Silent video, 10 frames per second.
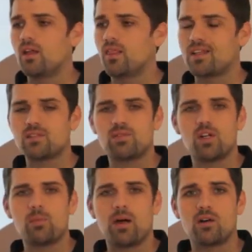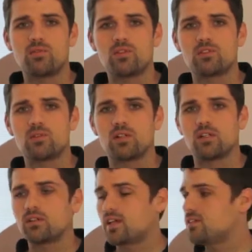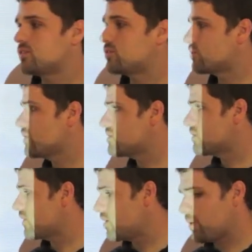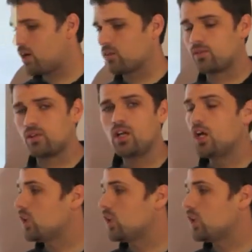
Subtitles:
That's a very powerful story. Okay, so stories are very powerful.